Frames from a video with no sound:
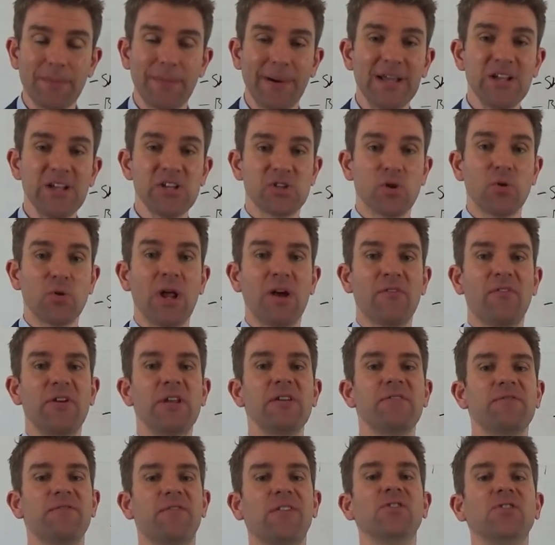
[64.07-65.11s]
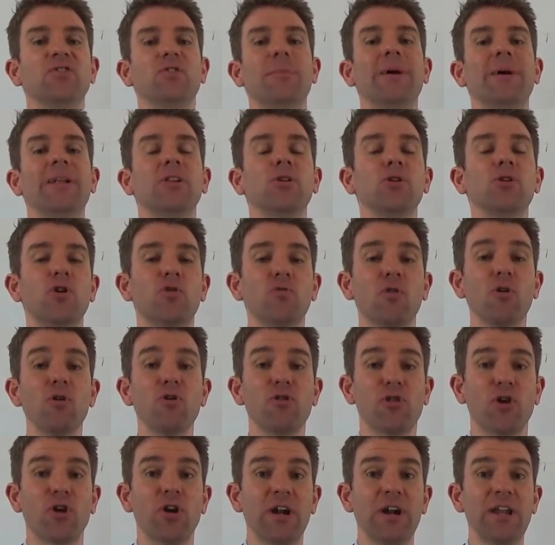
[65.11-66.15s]
based, don't have any fundamental
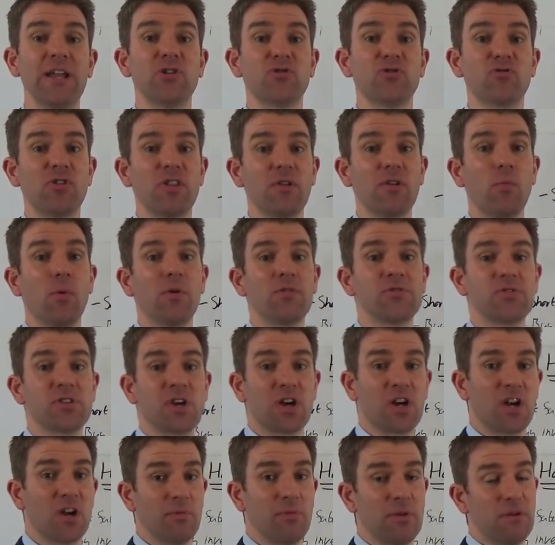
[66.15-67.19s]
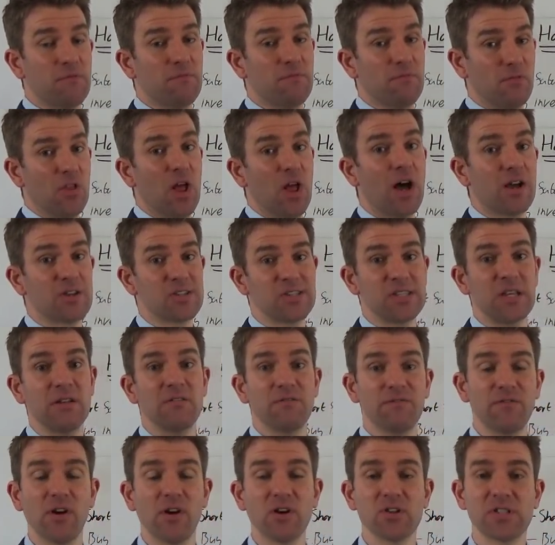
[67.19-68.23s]
growth and are literally the ones that are going to be last in,
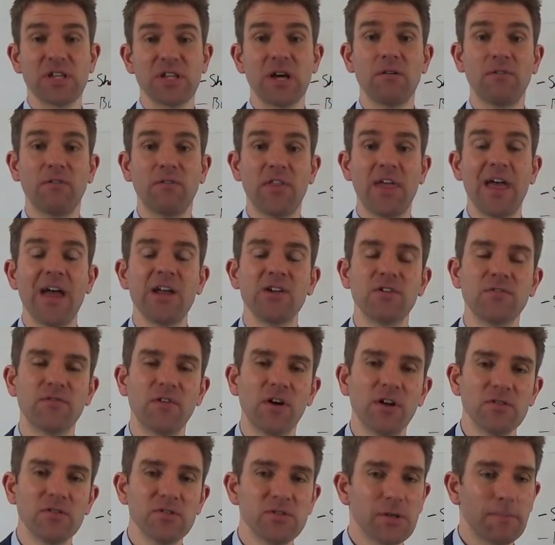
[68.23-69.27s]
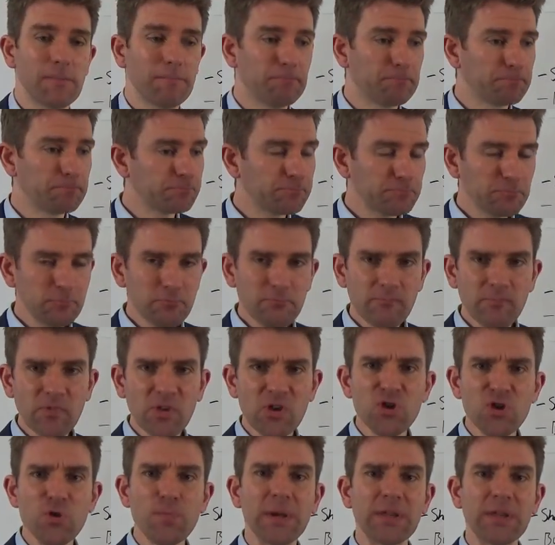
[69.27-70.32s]
first out for the hedge funds.
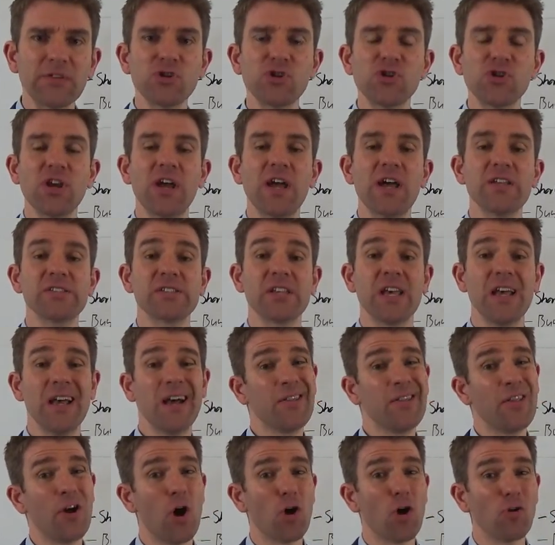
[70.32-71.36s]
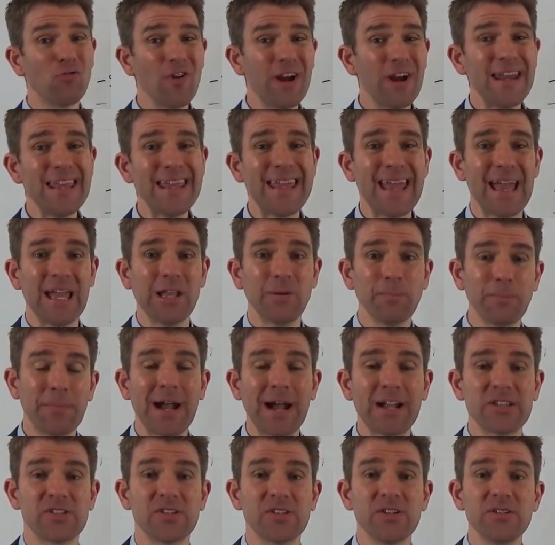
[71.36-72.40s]
You pick the shares that are already getting
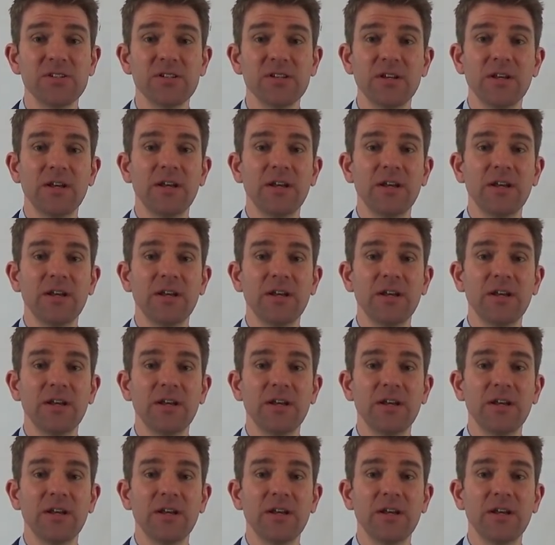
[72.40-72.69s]
battered